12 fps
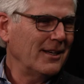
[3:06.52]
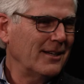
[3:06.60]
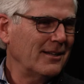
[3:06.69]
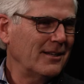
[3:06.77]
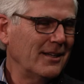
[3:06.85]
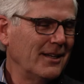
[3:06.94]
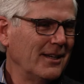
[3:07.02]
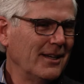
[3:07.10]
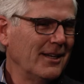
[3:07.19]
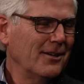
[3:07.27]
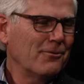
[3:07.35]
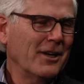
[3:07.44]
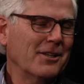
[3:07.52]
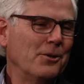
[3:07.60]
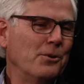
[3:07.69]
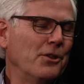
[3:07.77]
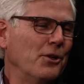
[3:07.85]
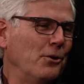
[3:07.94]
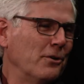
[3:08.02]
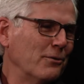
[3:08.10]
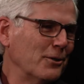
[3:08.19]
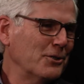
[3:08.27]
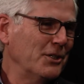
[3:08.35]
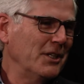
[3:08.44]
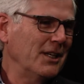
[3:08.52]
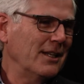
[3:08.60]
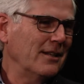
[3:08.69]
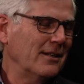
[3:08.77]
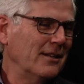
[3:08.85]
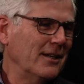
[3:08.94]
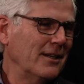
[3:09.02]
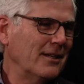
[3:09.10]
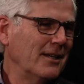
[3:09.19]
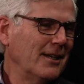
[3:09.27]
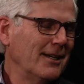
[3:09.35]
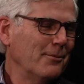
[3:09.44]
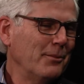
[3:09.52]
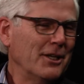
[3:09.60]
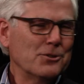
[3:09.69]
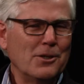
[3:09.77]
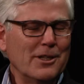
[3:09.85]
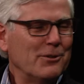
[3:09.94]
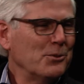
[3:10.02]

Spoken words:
and frankly with a university that makes all of